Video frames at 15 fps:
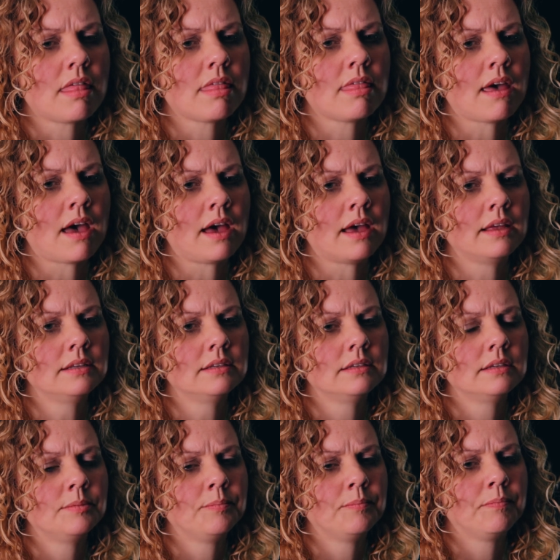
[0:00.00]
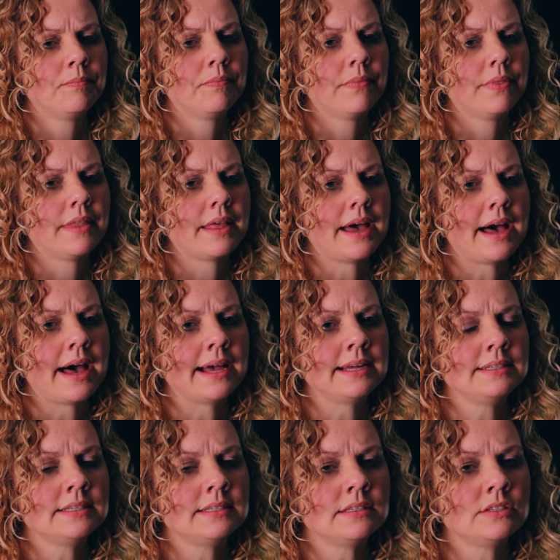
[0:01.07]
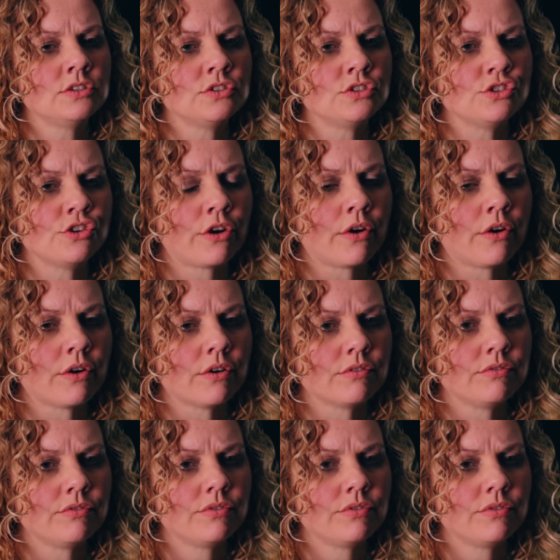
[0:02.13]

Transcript: that I didn't deserve